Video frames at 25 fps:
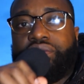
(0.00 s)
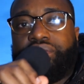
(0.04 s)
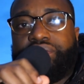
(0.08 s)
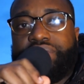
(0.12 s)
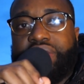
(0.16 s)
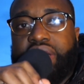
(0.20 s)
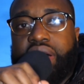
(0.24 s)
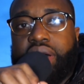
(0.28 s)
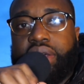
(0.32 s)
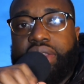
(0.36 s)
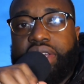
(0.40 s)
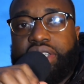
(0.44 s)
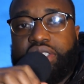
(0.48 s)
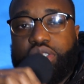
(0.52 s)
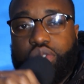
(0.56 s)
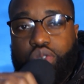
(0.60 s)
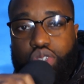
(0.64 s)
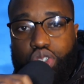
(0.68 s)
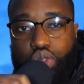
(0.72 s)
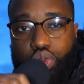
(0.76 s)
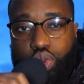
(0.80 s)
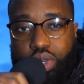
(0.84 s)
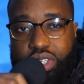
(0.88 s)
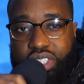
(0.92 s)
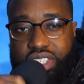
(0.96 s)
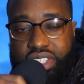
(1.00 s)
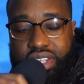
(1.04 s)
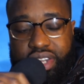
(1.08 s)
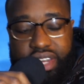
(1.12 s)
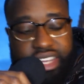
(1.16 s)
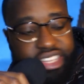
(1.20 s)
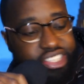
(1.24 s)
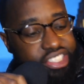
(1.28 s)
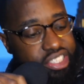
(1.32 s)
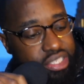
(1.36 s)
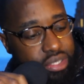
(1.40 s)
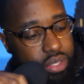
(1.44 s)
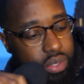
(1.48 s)
Now that sauce was
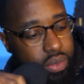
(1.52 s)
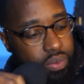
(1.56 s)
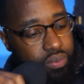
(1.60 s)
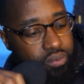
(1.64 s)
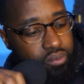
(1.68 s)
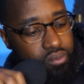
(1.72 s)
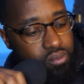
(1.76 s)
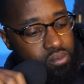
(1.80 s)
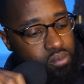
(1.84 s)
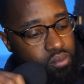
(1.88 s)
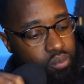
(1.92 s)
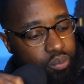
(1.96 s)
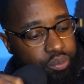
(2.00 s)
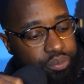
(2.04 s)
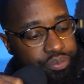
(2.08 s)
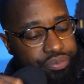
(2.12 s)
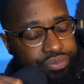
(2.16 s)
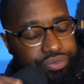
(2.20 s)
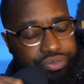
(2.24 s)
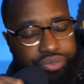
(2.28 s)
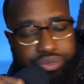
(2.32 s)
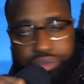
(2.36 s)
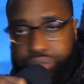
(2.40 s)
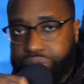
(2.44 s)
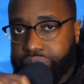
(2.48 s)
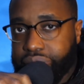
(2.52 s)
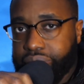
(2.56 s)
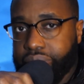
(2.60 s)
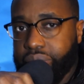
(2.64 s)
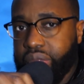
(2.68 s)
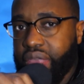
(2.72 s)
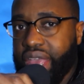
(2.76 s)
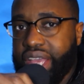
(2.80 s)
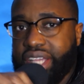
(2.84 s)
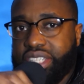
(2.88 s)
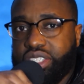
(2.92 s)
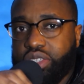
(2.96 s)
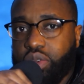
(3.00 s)
nice.
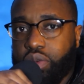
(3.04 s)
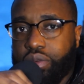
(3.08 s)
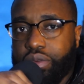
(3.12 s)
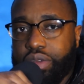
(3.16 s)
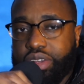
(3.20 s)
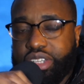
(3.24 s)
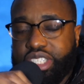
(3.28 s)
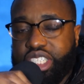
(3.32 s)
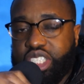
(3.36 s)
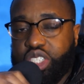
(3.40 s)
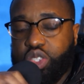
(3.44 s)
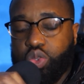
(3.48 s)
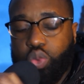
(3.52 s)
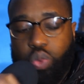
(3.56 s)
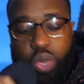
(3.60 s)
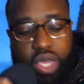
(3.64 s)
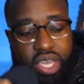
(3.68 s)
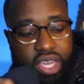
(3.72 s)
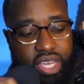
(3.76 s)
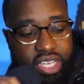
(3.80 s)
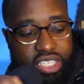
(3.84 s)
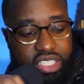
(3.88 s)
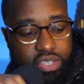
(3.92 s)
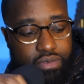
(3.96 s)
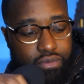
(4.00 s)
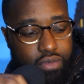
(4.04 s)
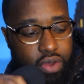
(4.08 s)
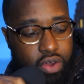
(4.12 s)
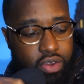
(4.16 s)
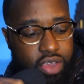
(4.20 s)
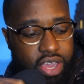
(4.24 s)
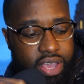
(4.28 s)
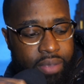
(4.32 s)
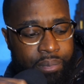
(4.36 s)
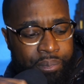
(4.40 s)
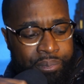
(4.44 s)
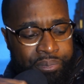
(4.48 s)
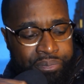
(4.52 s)
It's not very sweet. It's a
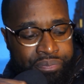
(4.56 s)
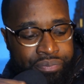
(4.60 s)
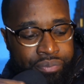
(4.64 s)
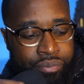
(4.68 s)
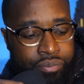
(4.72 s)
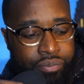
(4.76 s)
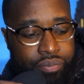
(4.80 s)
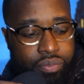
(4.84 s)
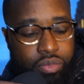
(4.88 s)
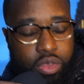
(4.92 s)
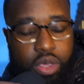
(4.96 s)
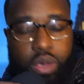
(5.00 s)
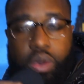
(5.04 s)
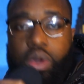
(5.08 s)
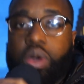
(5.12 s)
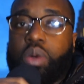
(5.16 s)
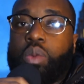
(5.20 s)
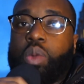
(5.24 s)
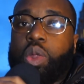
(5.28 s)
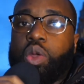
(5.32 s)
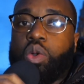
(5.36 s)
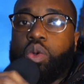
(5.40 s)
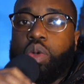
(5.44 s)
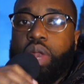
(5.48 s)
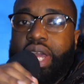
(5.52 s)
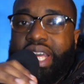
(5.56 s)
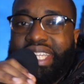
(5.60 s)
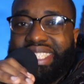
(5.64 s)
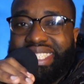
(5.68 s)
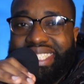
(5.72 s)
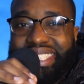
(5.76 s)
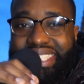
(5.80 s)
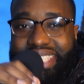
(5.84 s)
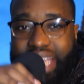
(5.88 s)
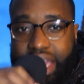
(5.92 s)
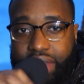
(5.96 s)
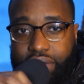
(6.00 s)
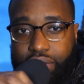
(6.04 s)
very, I want to call it a
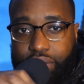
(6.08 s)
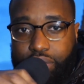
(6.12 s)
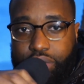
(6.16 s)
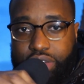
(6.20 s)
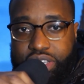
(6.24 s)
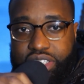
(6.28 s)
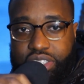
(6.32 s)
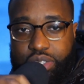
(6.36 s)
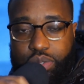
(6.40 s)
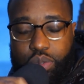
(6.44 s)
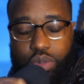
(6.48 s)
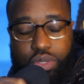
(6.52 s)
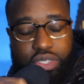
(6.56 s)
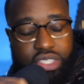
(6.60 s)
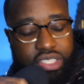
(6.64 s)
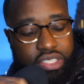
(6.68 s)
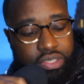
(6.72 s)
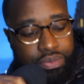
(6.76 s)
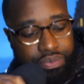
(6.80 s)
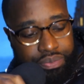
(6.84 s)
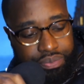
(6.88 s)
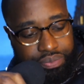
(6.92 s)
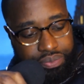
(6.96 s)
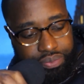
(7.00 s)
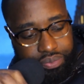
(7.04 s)
savory sauce.